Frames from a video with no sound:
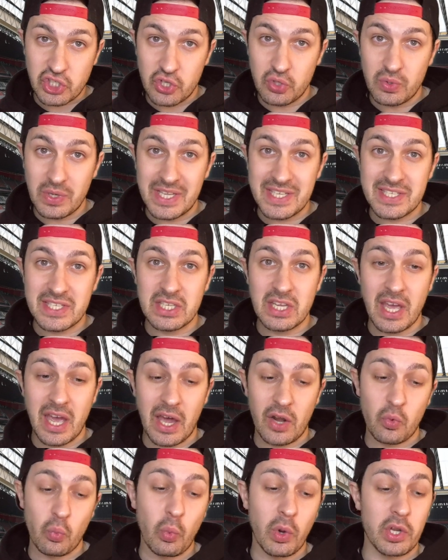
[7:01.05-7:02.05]

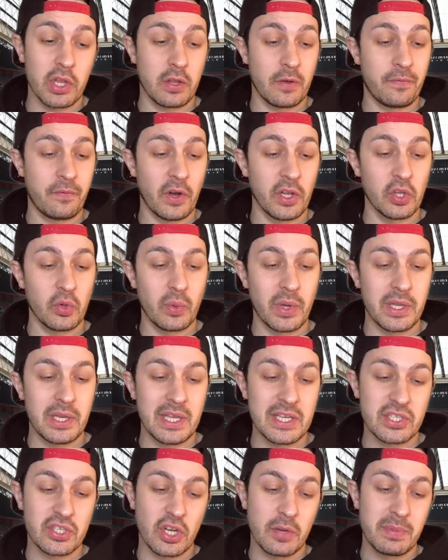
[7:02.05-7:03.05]
Tunisia, and one of the
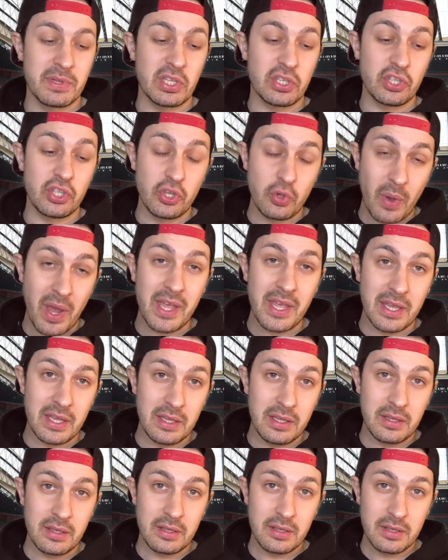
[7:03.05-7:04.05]
following. It's going to be the
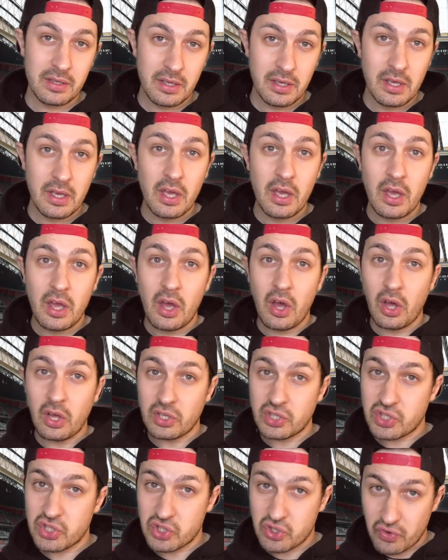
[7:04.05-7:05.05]
UAE,
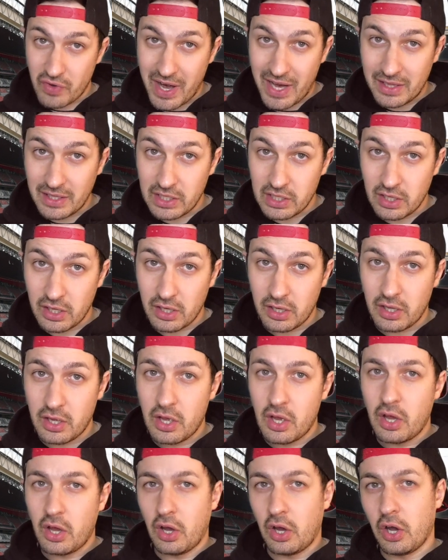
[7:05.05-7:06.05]
Australia,
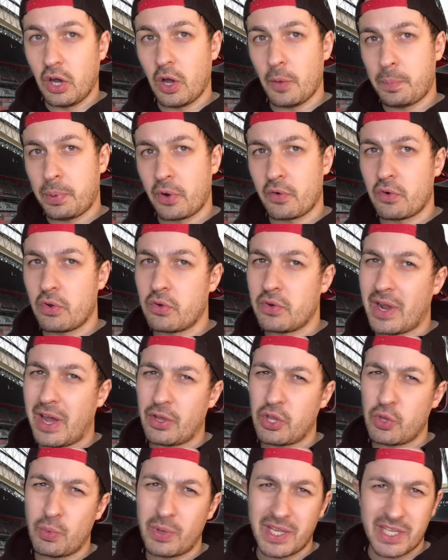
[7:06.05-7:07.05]
or Peru.
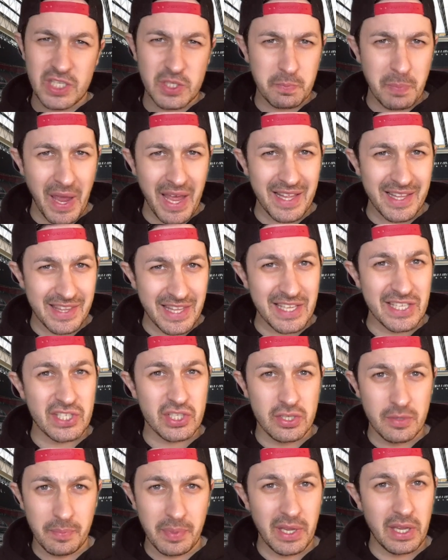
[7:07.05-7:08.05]
Now, you would expect
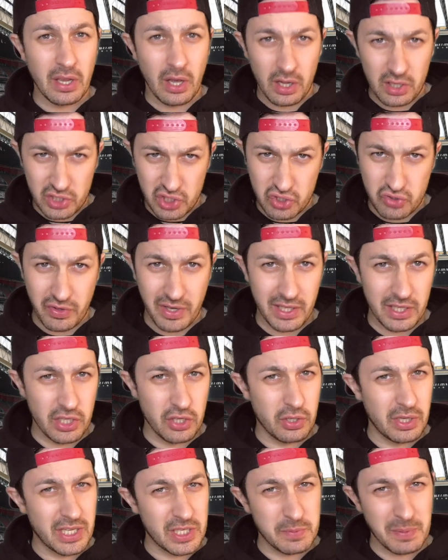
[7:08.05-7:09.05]
this to be Australia.
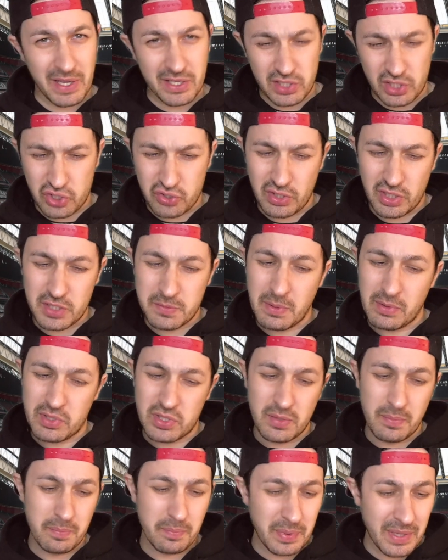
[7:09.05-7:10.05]
You'd expect Australia to be
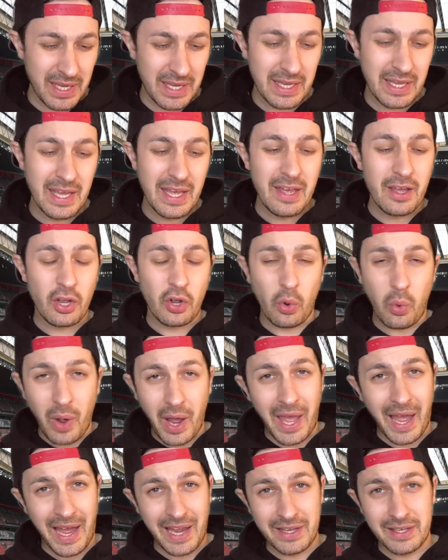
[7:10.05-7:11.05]
able to beat
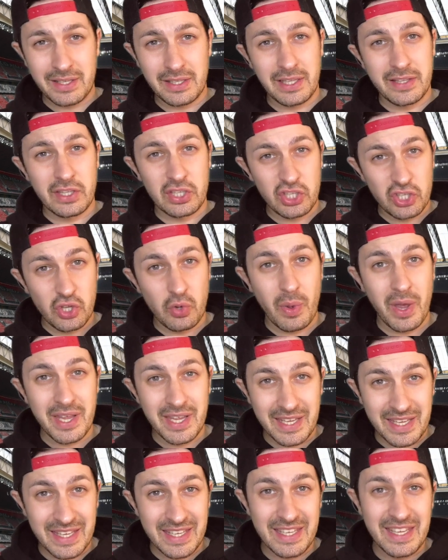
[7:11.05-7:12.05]
quite handily the
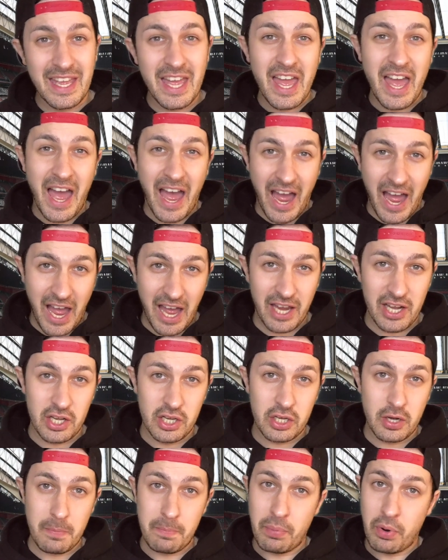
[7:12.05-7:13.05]
UAE
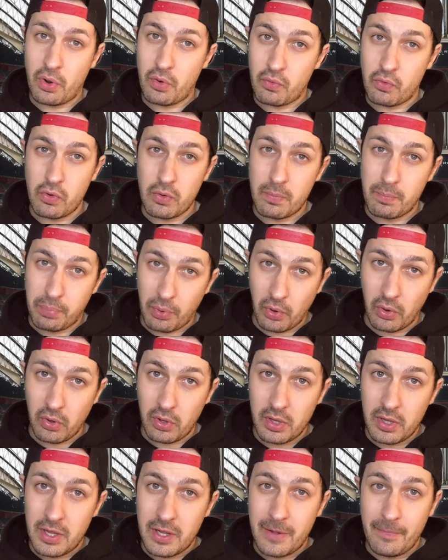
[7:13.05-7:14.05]
and Peru. But